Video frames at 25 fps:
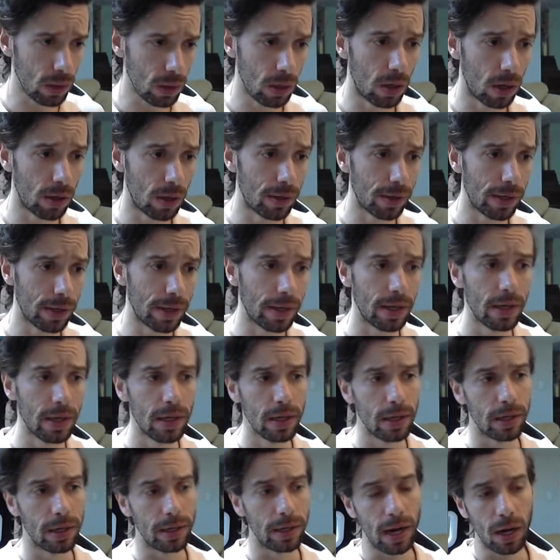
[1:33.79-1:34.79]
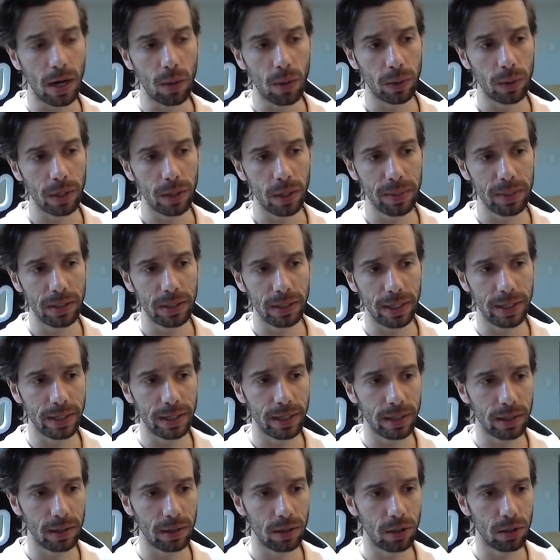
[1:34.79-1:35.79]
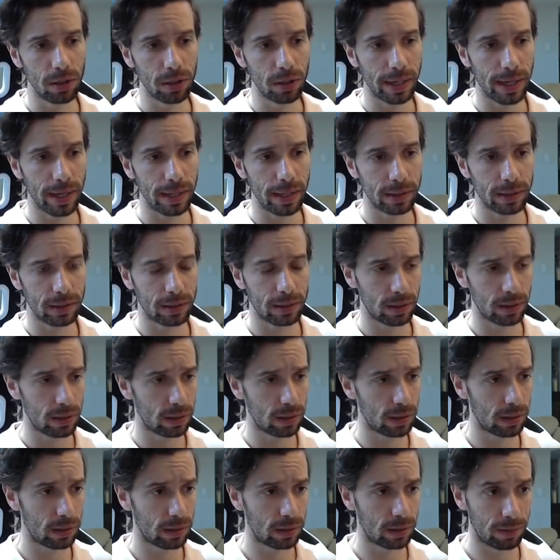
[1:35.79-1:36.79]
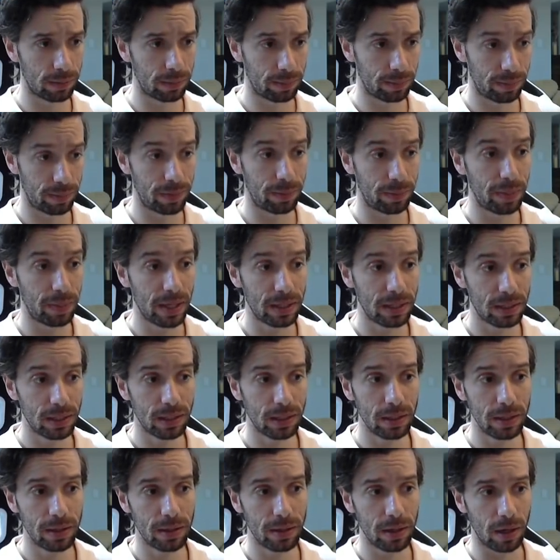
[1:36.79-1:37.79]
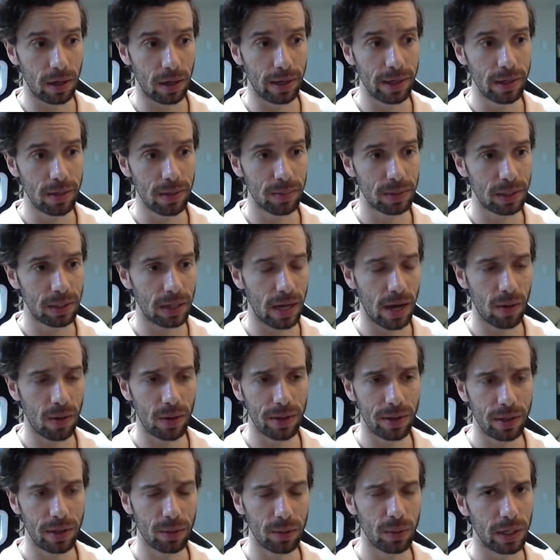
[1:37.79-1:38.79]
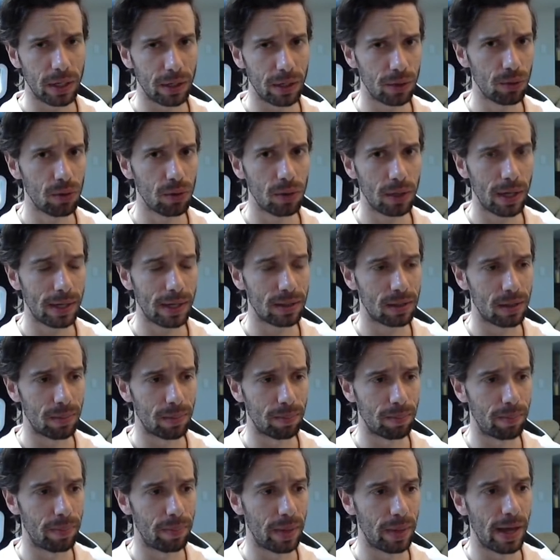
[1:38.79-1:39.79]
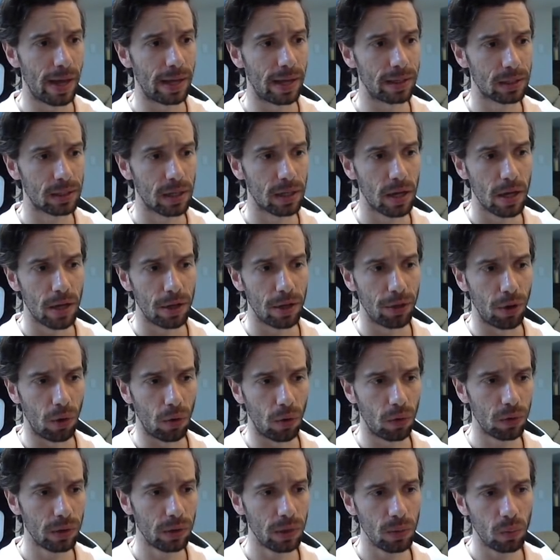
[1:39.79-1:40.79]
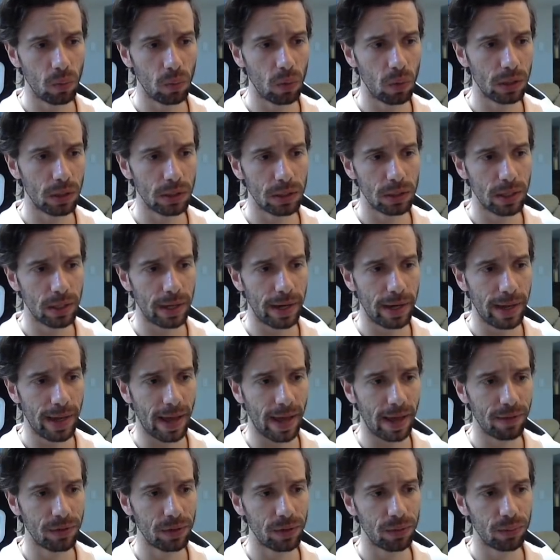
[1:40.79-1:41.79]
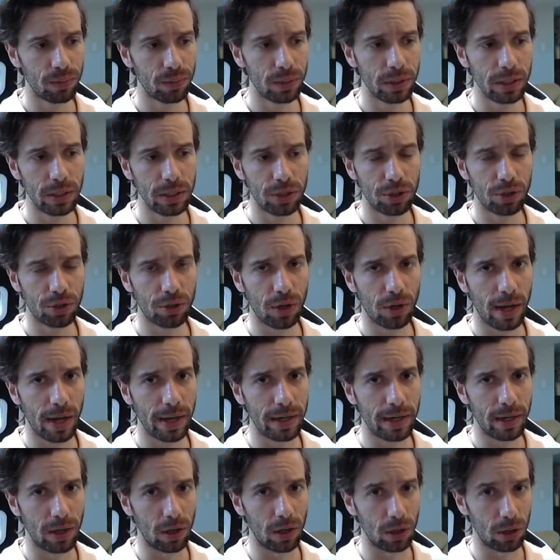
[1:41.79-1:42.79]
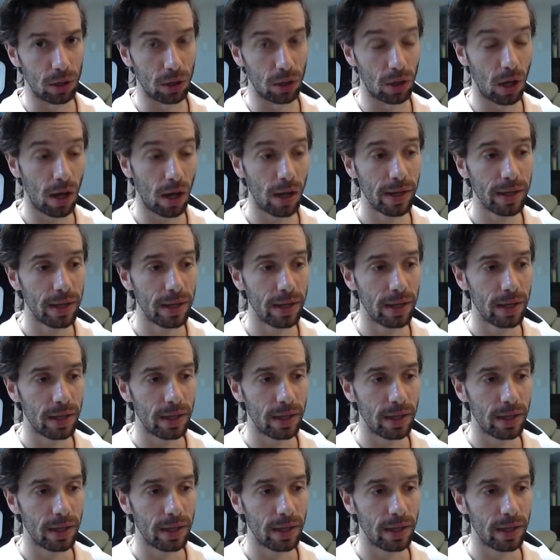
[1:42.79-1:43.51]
All right, now we're going to be taking a look at basically the items and how I think we can utilize them best. The only ones that I haven't really tried a lot